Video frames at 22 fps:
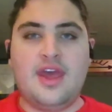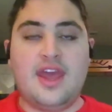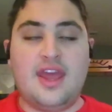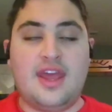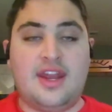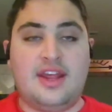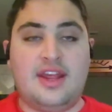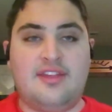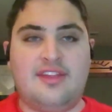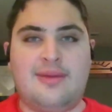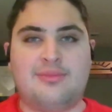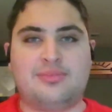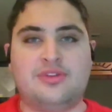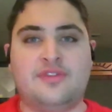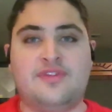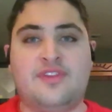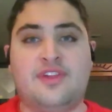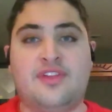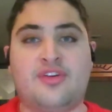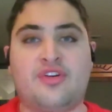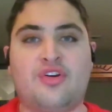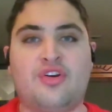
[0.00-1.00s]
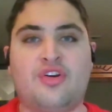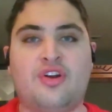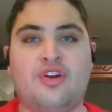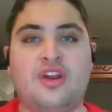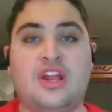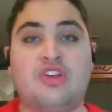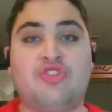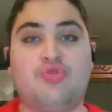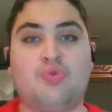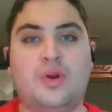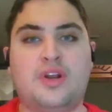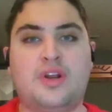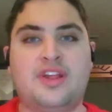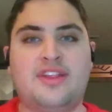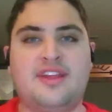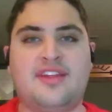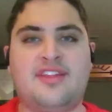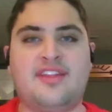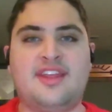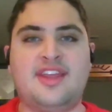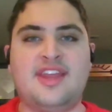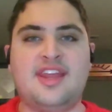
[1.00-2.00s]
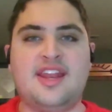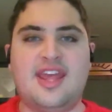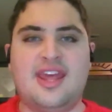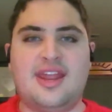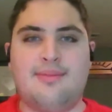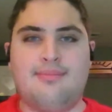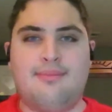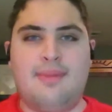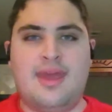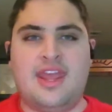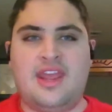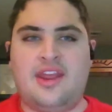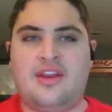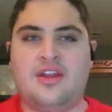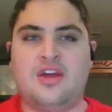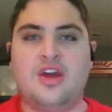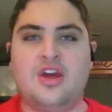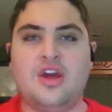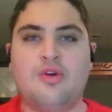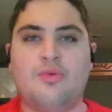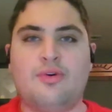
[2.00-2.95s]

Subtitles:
An example of this occurred in 2016 in Maine,